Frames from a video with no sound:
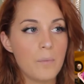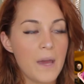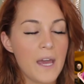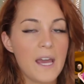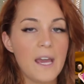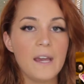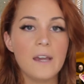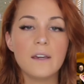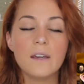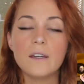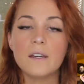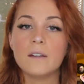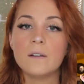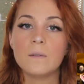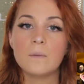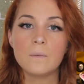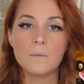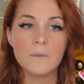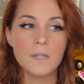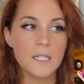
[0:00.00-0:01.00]
pink,
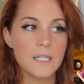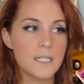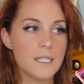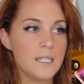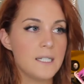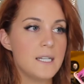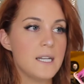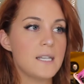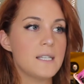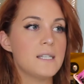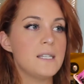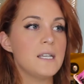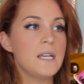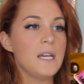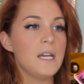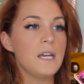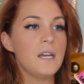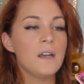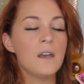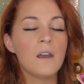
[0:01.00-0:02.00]

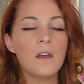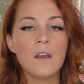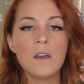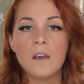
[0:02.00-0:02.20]
Disney,